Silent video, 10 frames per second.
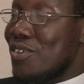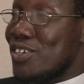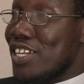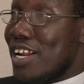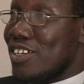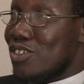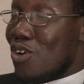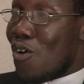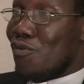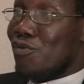a result
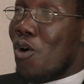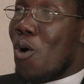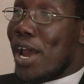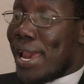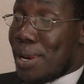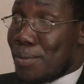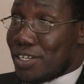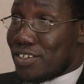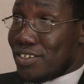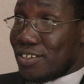of four
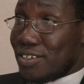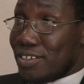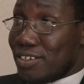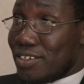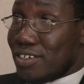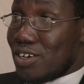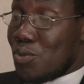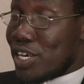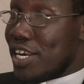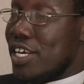elements,
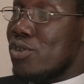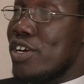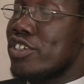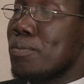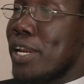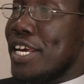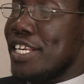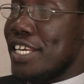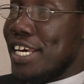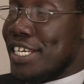which I need to
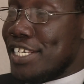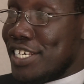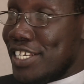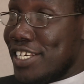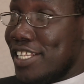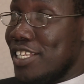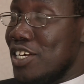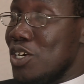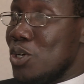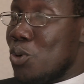explain in detail
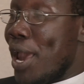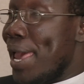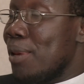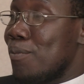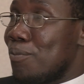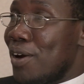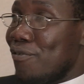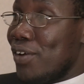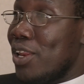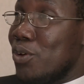to help my
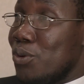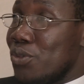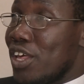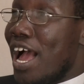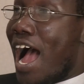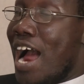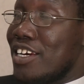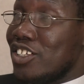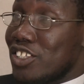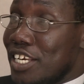fellow youth
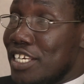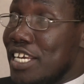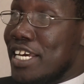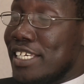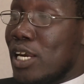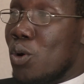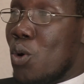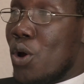understand that